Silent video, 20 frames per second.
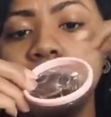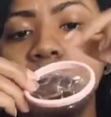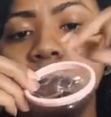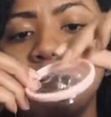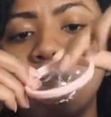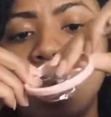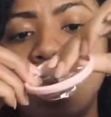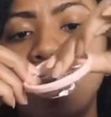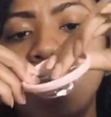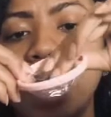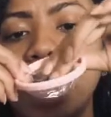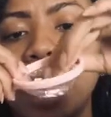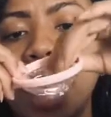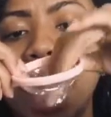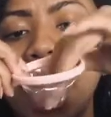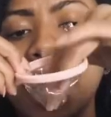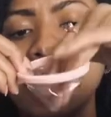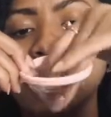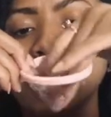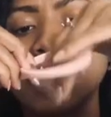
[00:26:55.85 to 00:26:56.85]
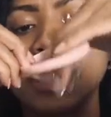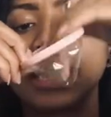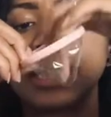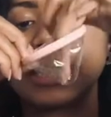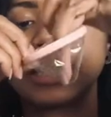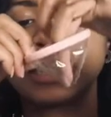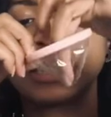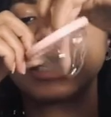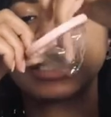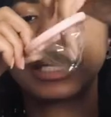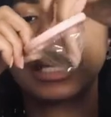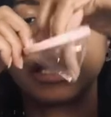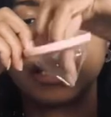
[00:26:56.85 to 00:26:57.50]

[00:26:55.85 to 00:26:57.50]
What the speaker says: You know, and it has this